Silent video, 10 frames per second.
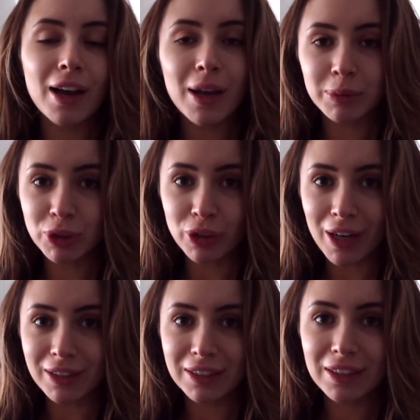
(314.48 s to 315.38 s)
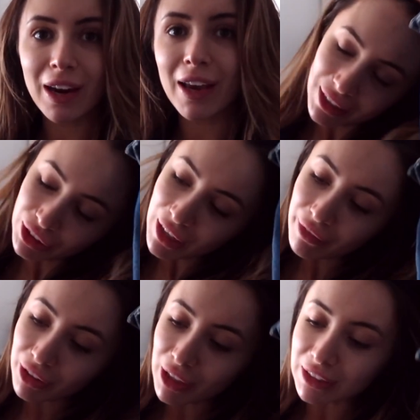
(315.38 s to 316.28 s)
I'm stressed. I just
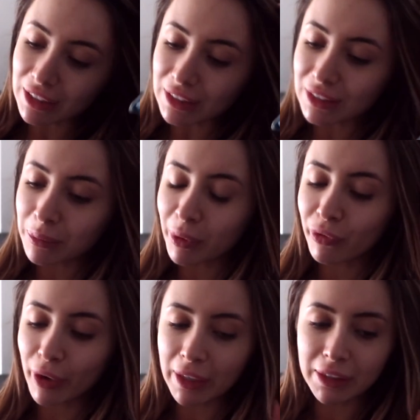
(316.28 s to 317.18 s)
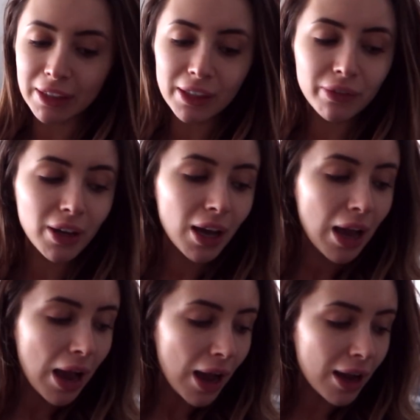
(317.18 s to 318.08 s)
have a lot to get done before I leave,
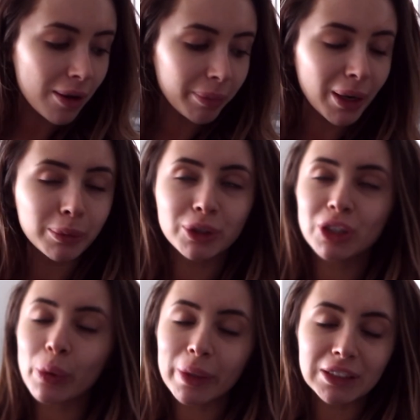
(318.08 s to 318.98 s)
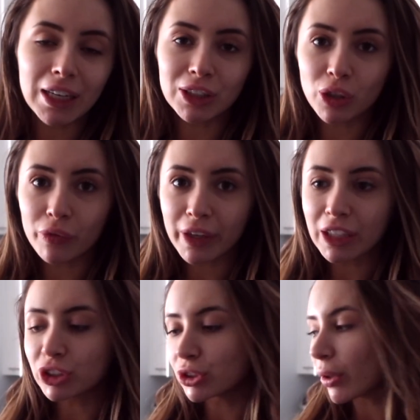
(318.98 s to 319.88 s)
but I'm so excited to go on
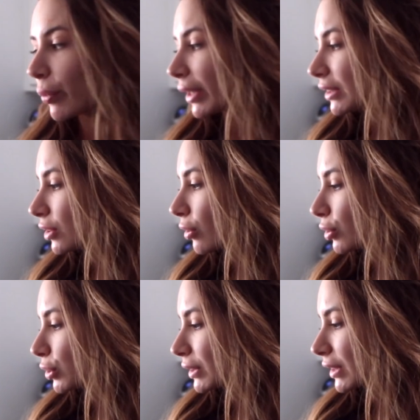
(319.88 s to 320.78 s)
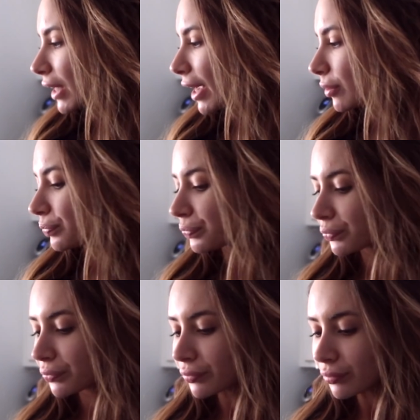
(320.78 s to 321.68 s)
vacation. So I went and did groceries today.
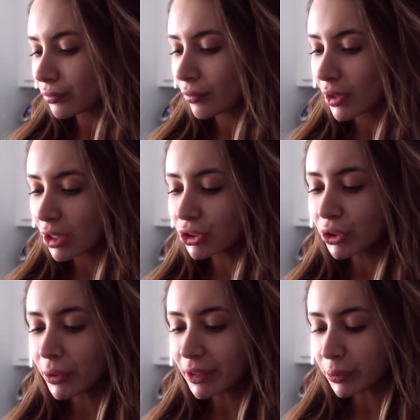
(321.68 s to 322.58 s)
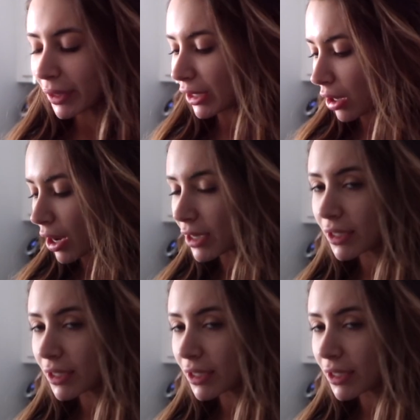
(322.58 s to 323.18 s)
I'll show you guys what I got.